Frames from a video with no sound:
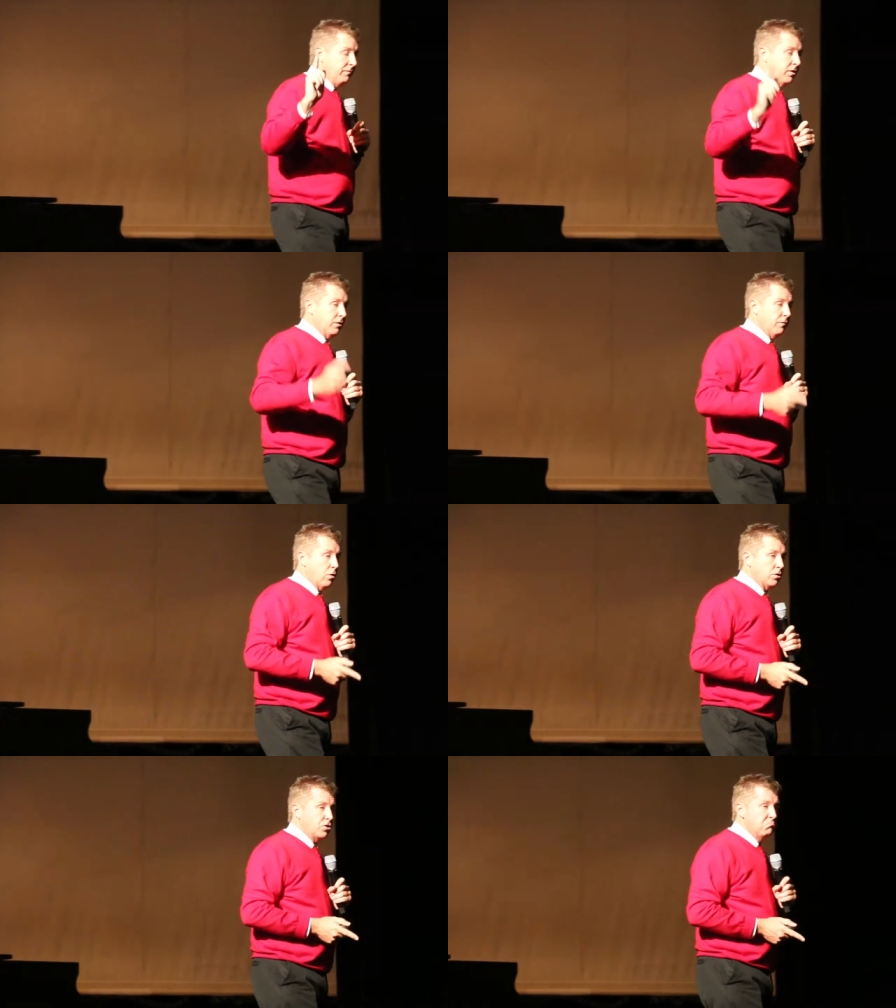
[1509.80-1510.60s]
give you a
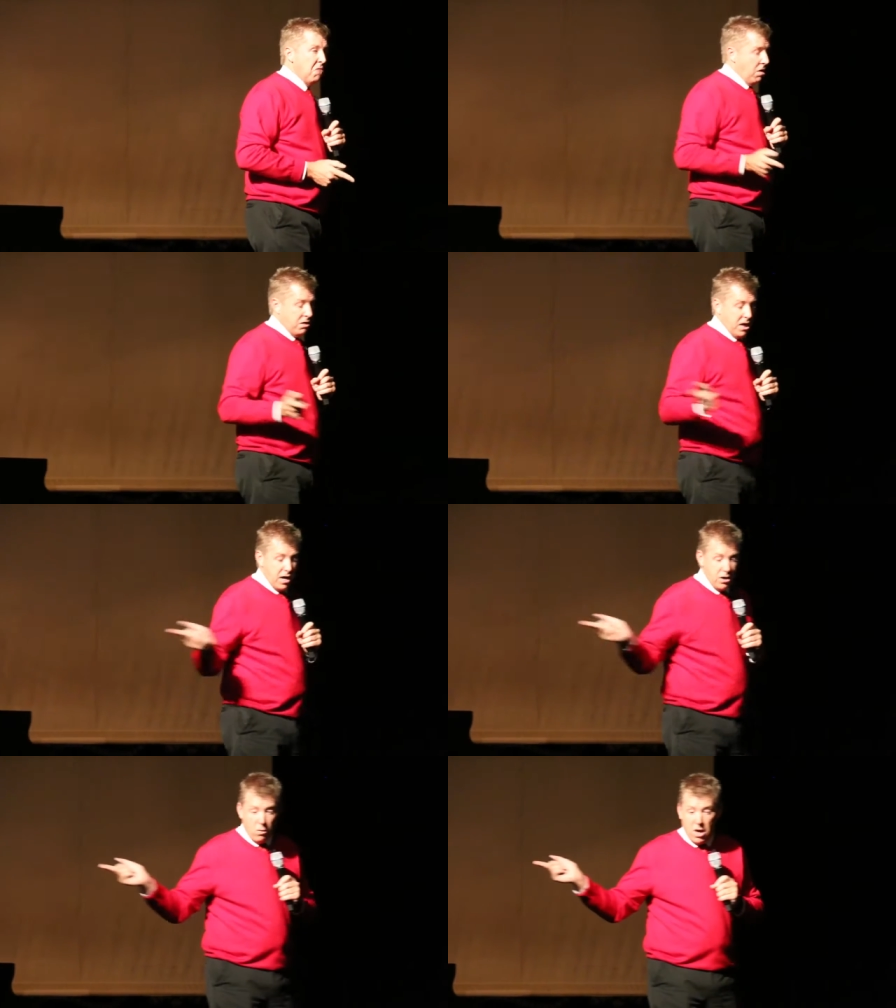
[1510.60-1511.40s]
divorce. I'll get
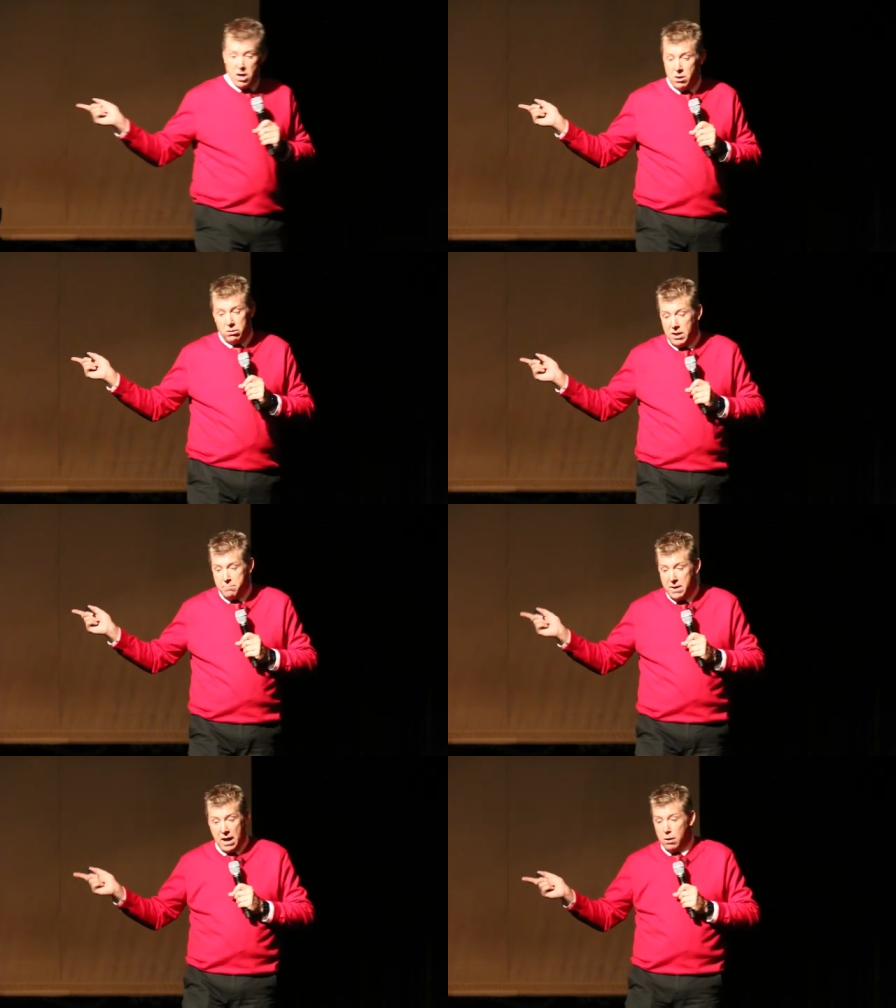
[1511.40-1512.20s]
out of your way. You don't
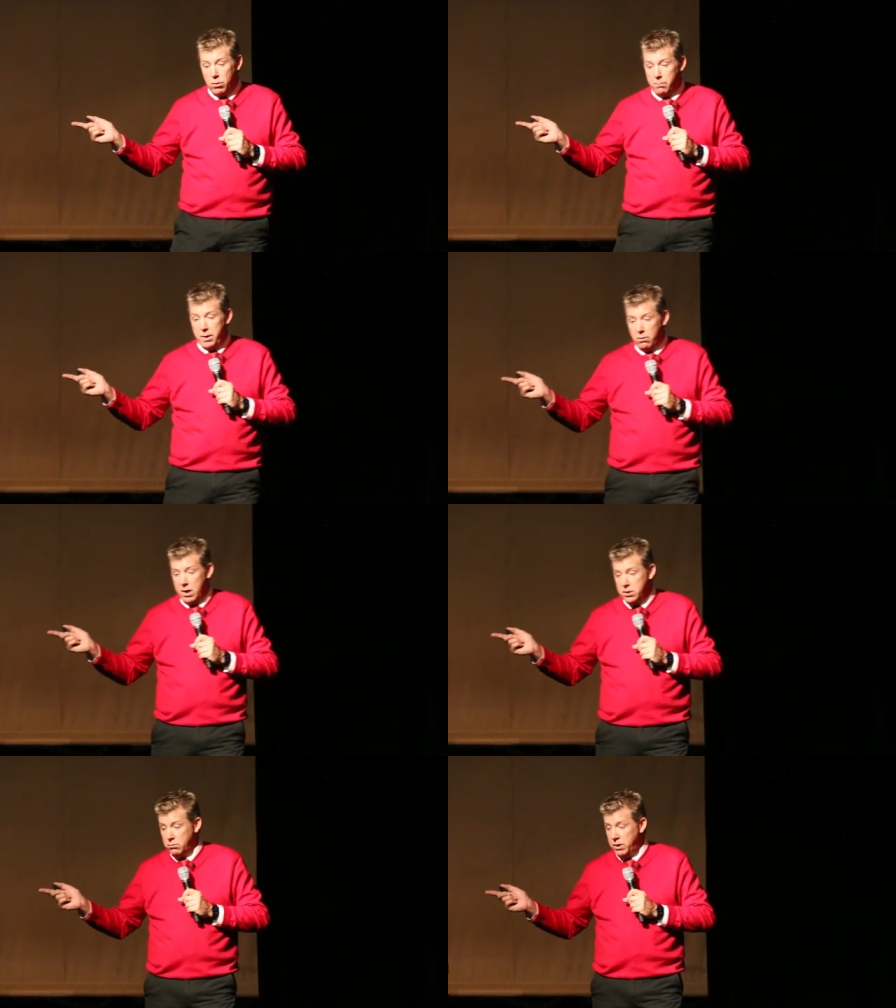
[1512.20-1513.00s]
love me. I don't want to be
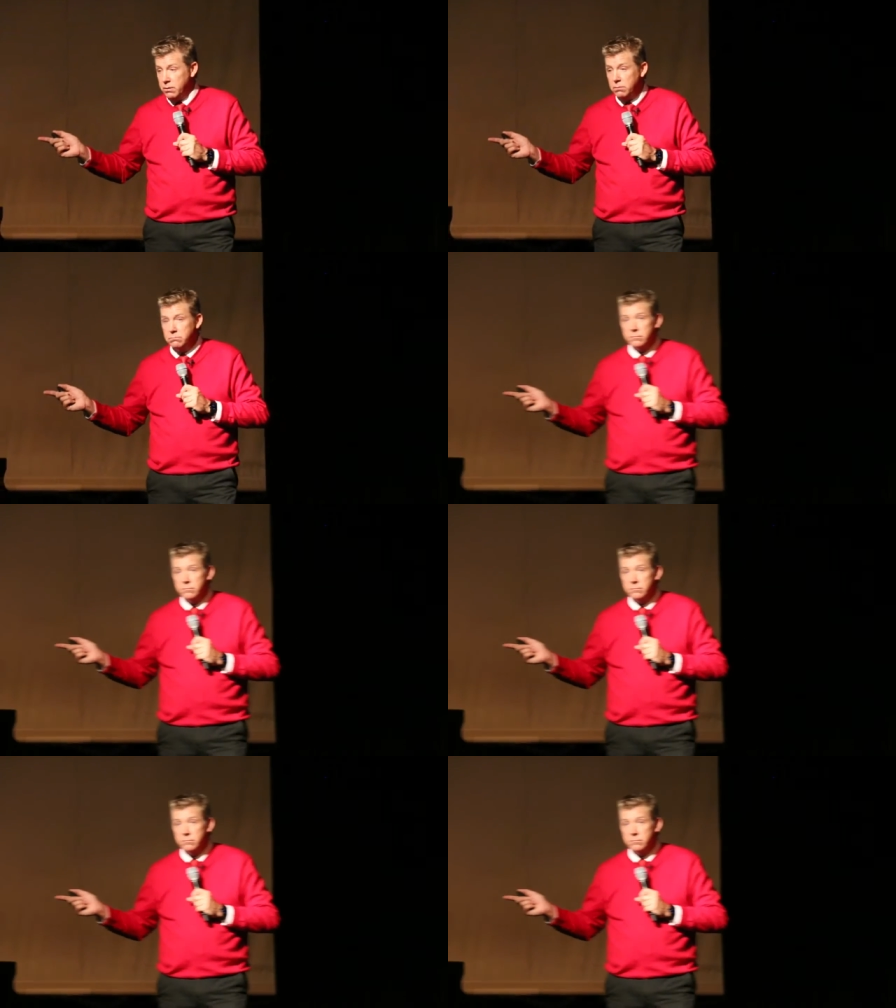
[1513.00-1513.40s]
around you either.